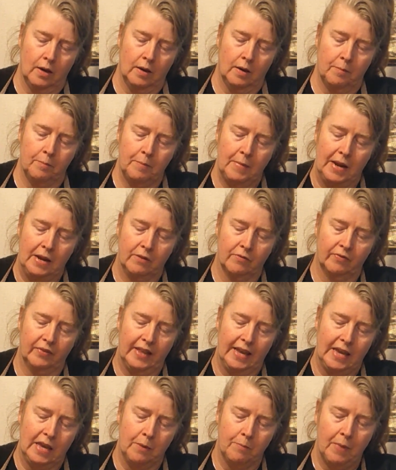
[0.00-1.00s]
made
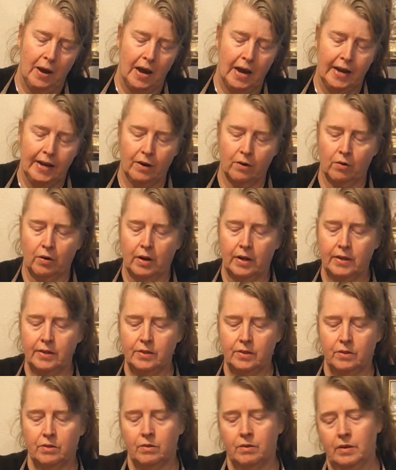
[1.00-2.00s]
flaky pie
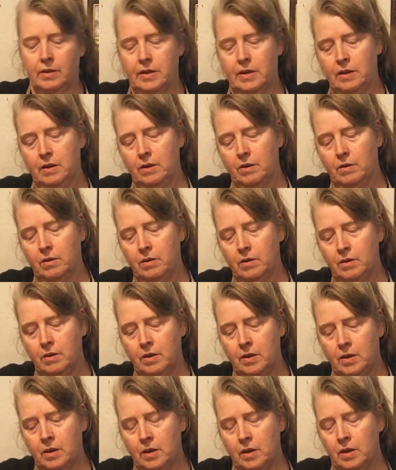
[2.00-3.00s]
crust, right? You're
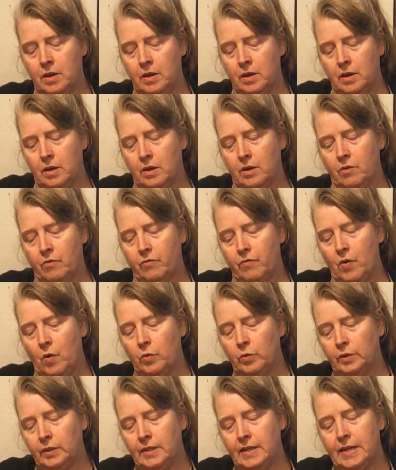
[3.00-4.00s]

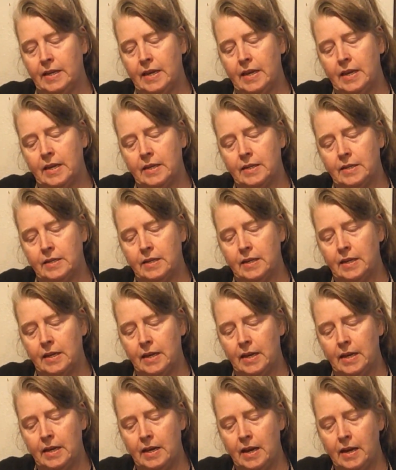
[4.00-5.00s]
folding it
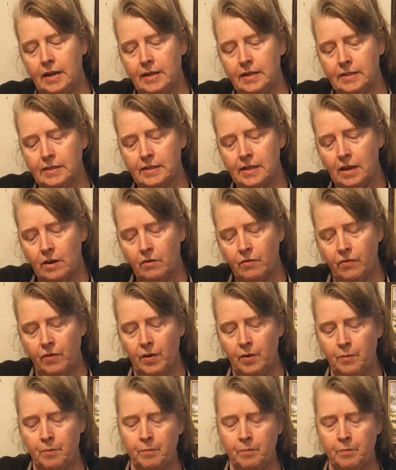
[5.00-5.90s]
in on itself